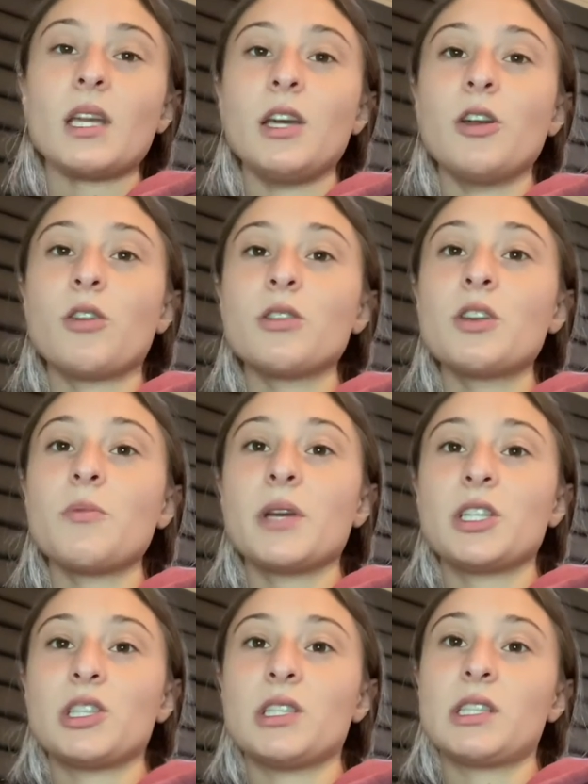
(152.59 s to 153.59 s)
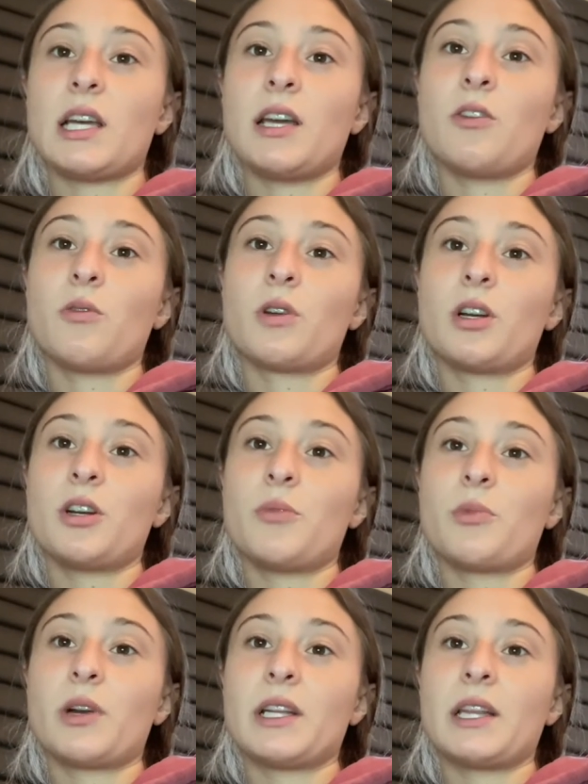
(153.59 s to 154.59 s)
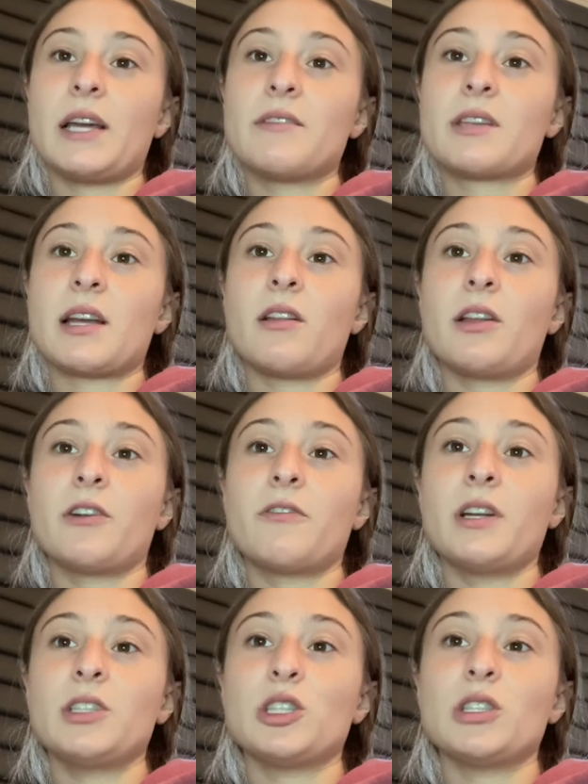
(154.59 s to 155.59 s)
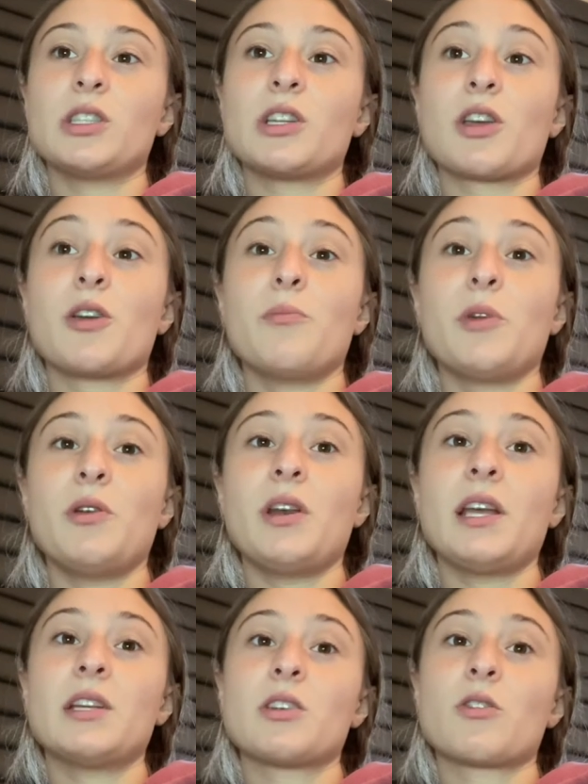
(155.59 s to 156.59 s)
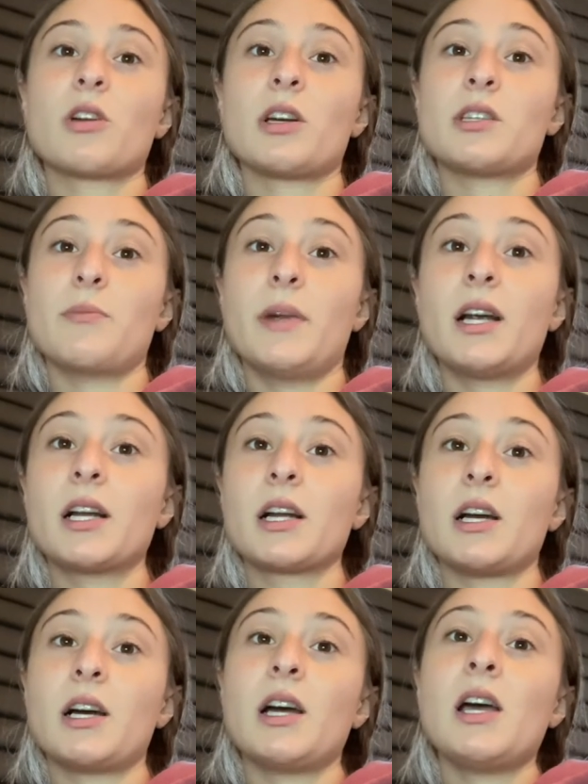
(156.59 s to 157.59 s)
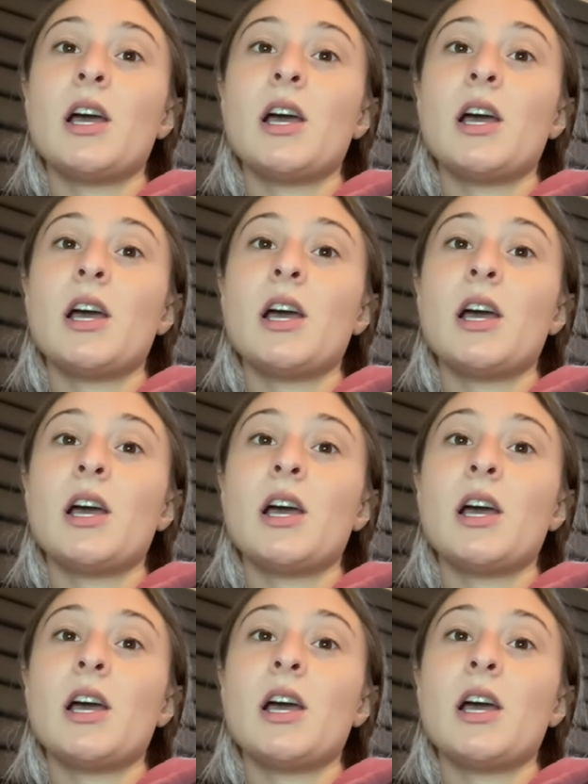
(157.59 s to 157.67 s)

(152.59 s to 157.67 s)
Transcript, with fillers: It also mentions that in order to bring lifestyle interventions to communities across America,